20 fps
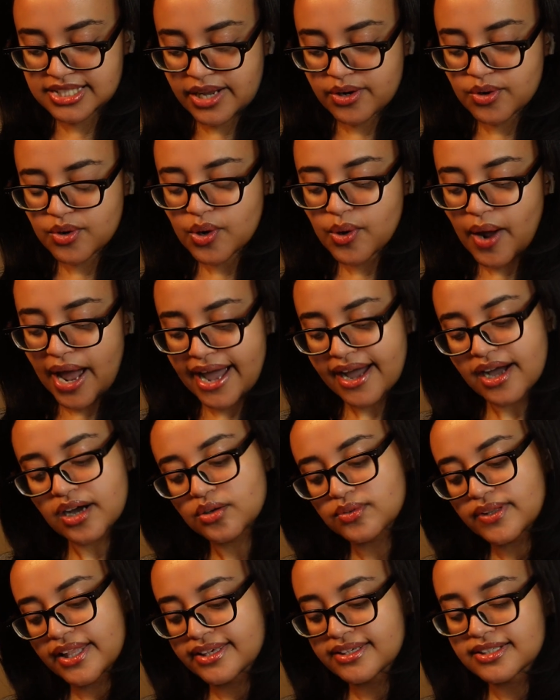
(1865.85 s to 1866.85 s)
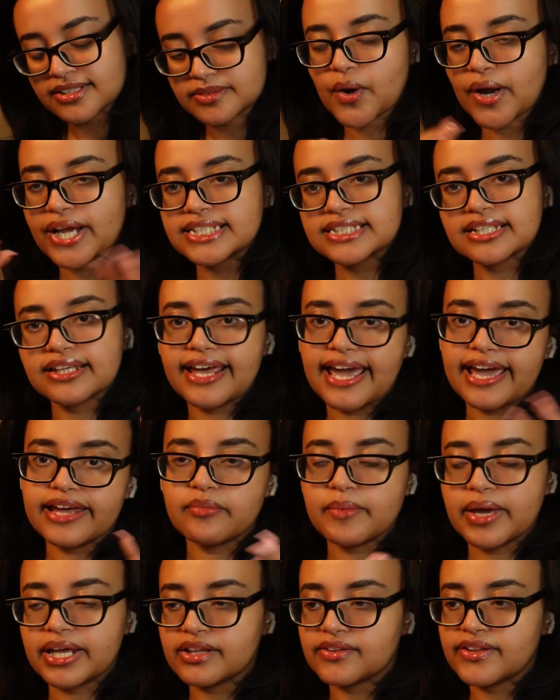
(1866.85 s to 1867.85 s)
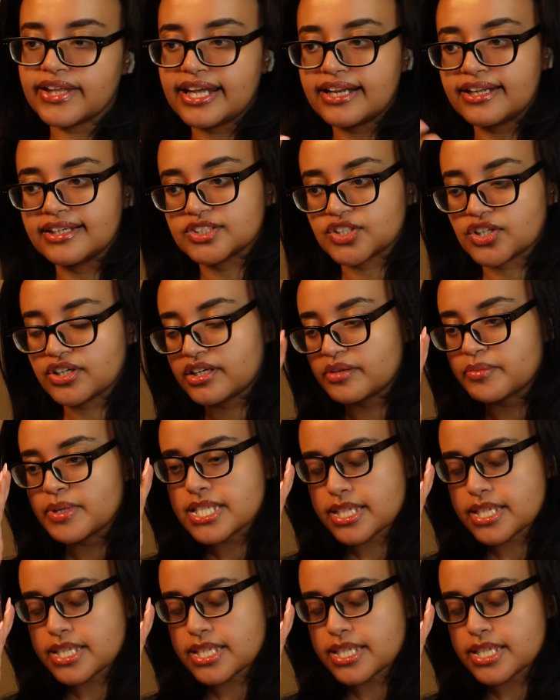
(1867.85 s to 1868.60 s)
I don't know how like crazily animated the endings are gonna be.